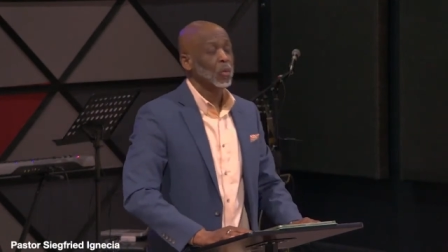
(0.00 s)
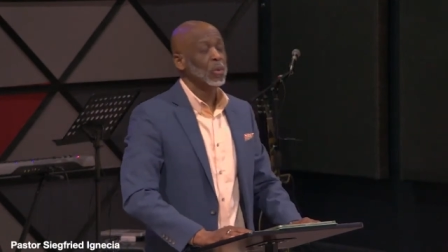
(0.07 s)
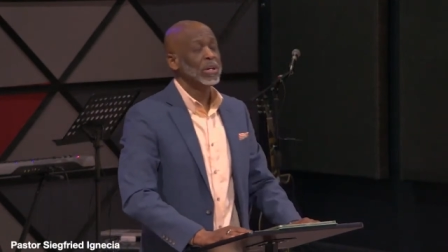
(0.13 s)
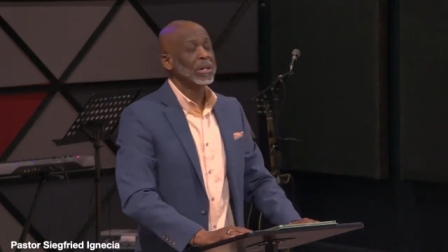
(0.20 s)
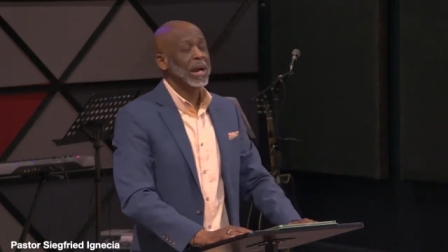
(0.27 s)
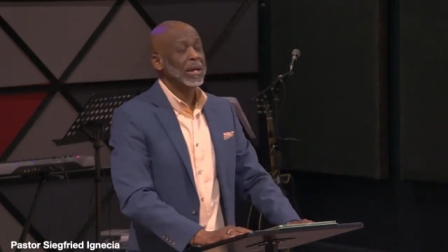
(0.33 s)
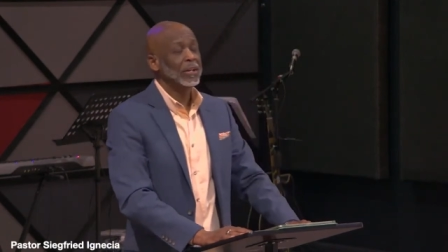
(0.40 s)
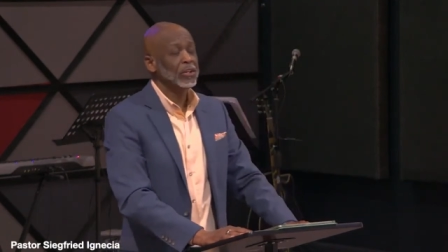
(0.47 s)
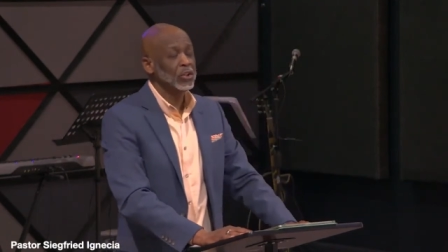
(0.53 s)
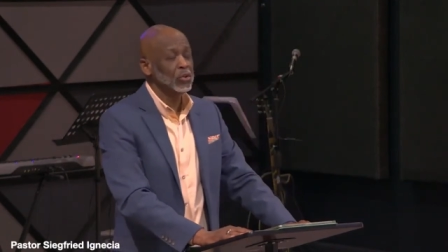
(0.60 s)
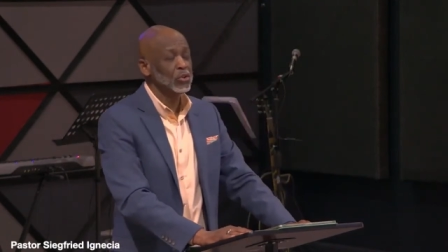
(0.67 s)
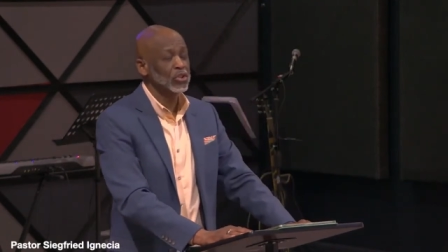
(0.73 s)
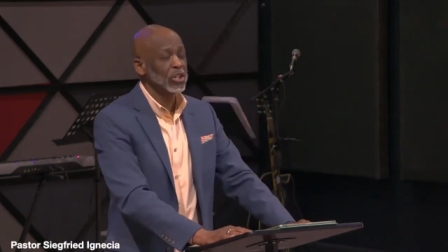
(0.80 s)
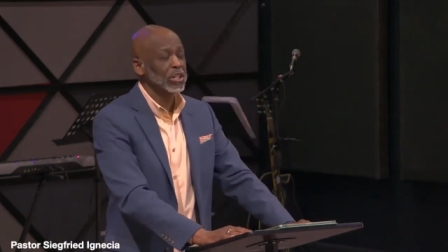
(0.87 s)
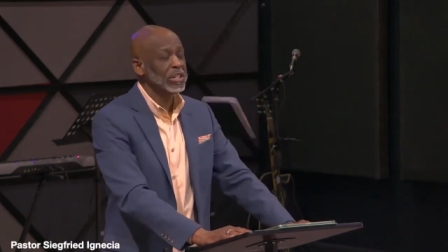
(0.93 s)
we can
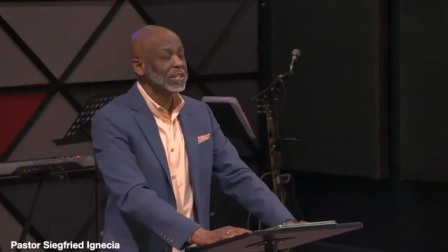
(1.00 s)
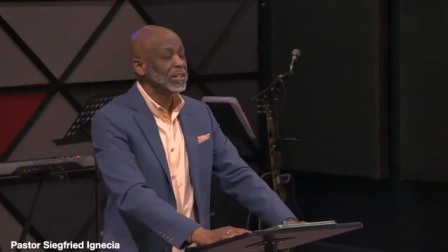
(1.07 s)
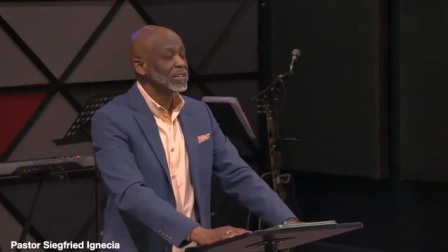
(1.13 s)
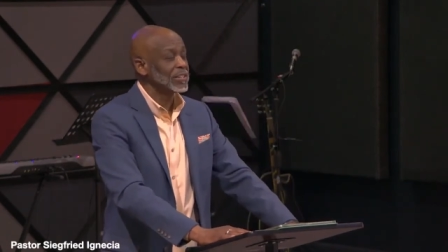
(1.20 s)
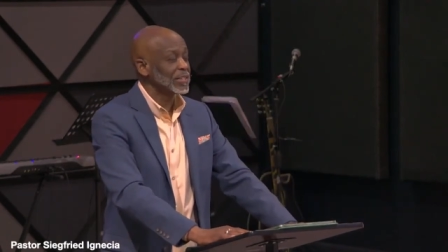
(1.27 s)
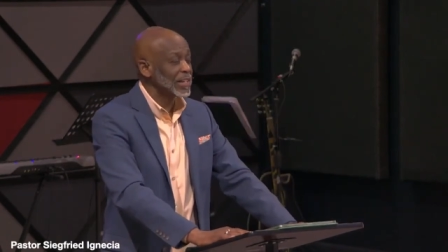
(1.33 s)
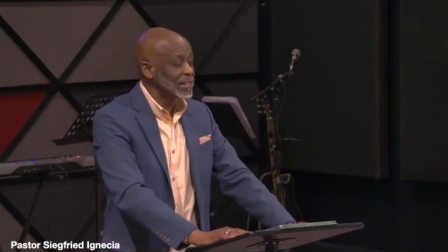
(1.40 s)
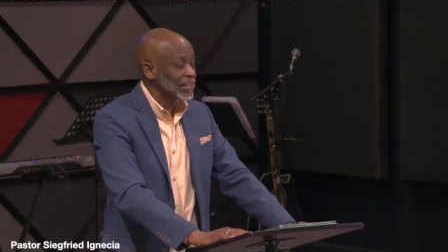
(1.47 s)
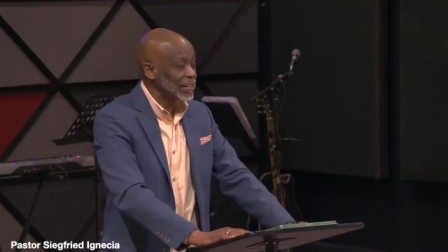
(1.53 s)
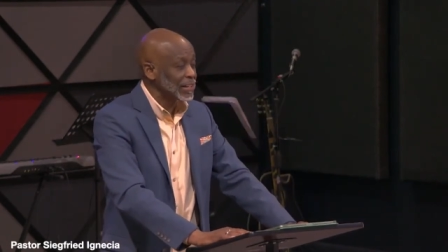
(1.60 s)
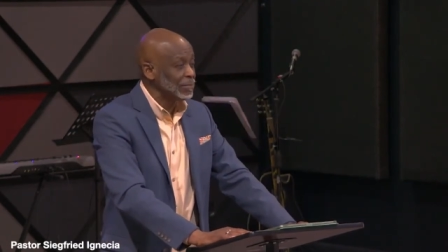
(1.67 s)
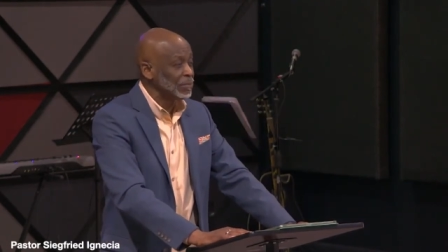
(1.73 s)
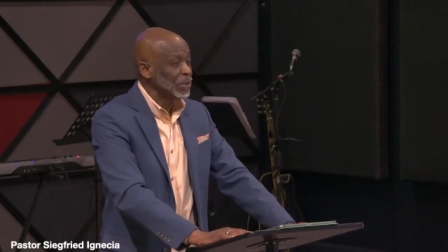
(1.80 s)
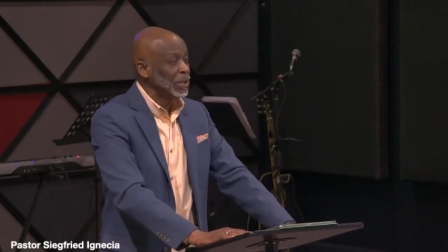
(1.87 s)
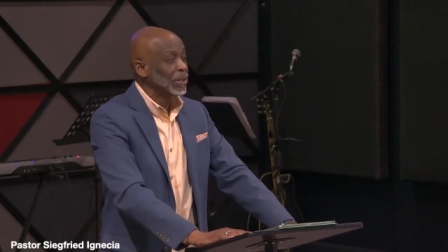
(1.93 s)
use the legal
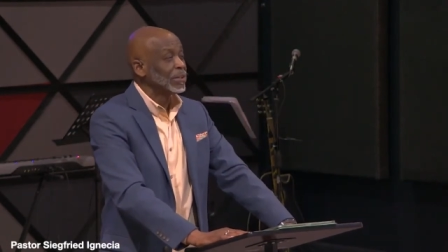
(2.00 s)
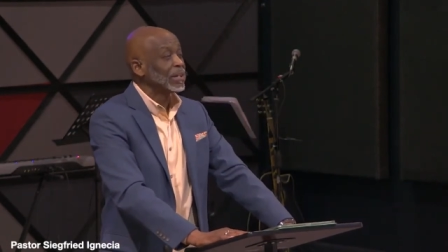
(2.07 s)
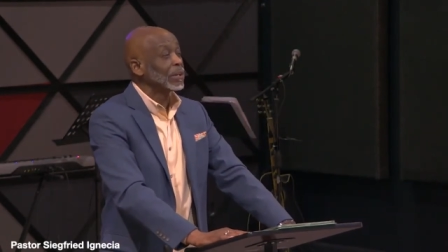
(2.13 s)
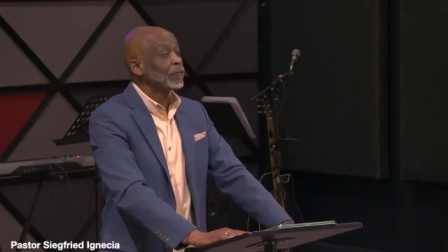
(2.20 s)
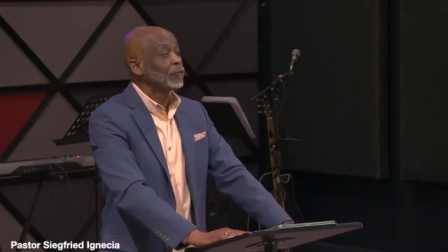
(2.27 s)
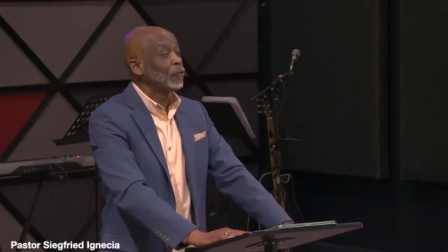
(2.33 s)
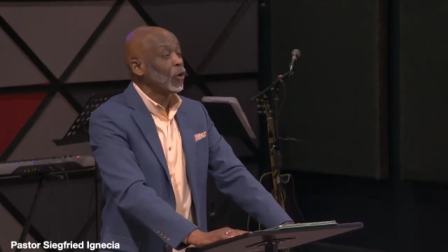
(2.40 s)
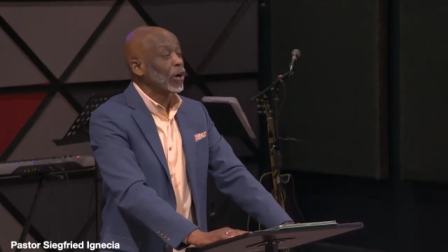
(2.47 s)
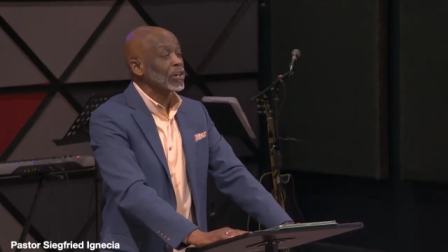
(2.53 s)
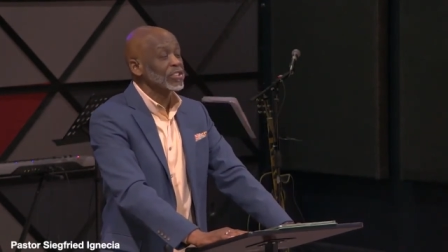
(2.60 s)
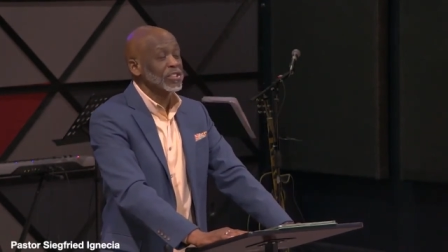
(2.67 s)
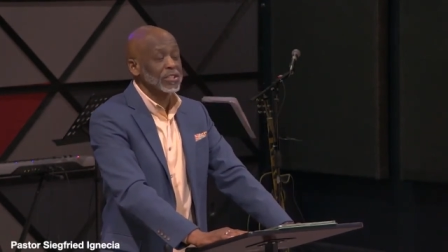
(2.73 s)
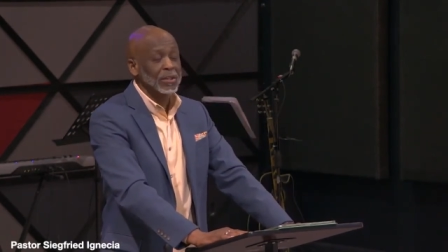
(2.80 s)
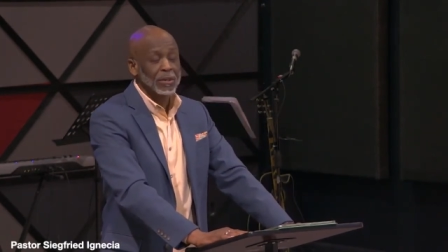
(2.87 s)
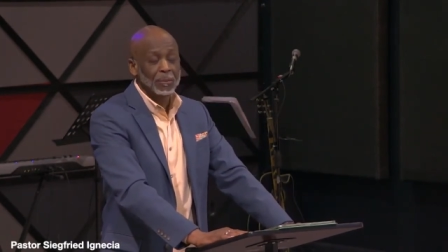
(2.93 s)
system that
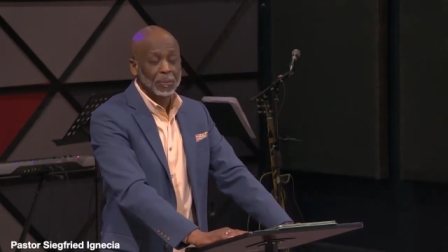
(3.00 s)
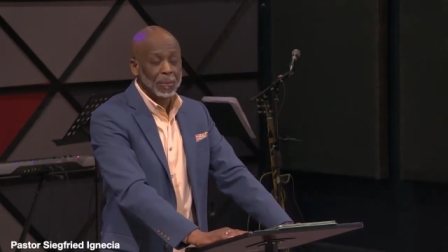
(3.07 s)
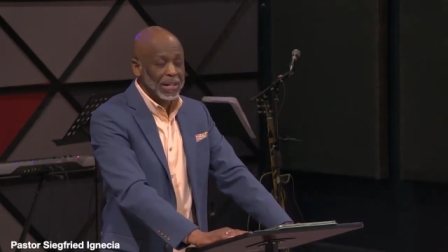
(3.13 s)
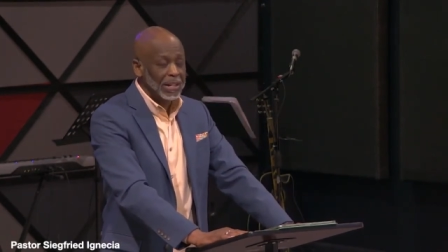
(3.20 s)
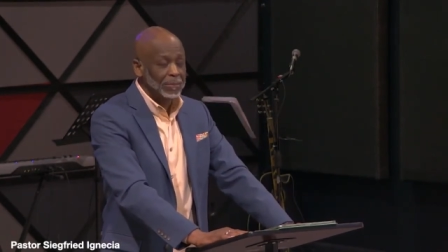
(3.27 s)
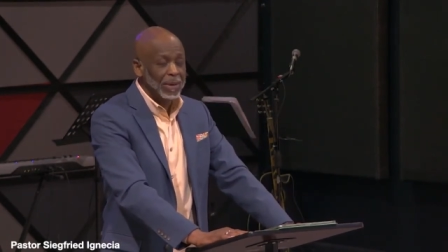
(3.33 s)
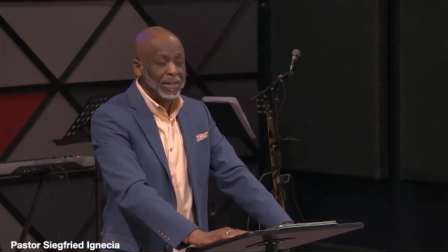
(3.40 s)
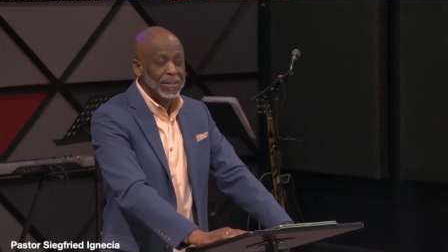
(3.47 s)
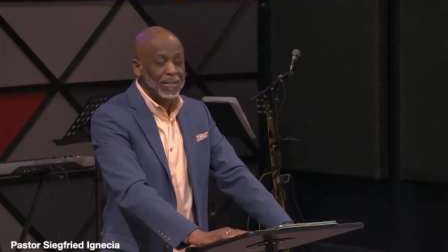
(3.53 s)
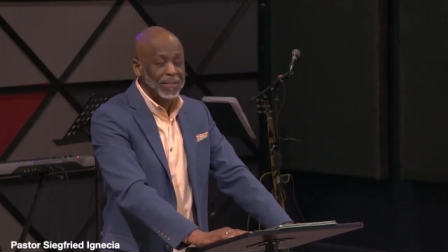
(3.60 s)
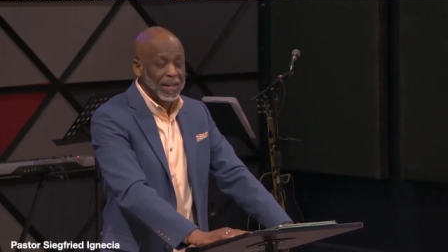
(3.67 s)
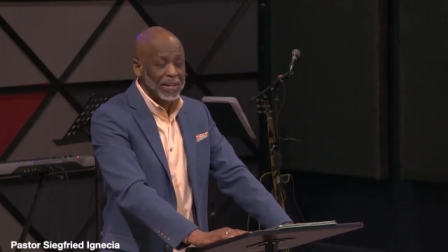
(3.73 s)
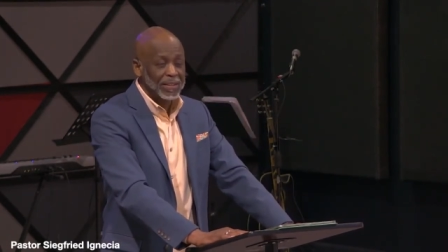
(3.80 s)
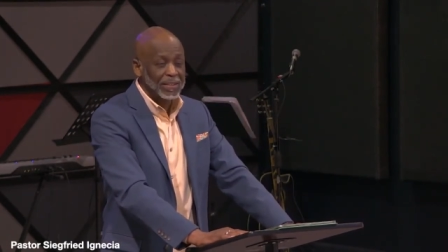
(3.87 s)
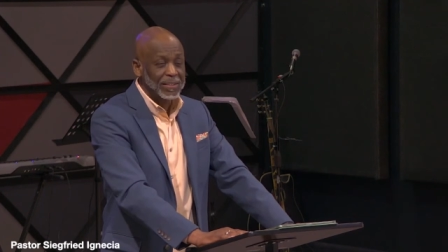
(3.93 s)
forces many, many
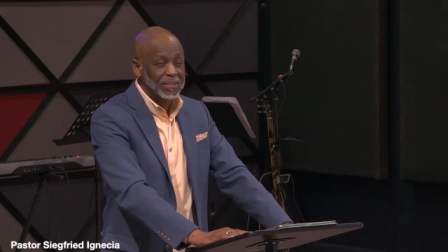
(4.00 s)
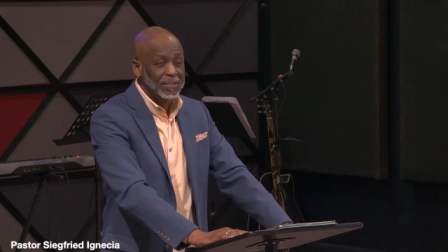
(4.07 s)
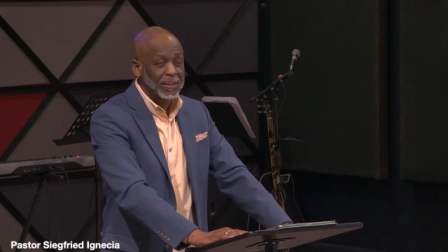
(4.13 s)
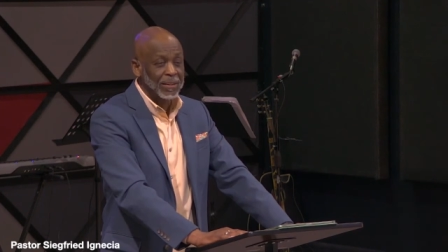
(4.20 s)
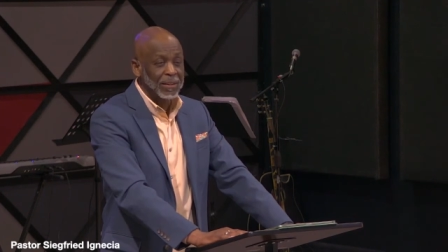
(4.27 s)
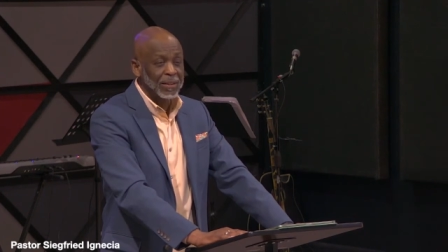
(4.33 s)
things.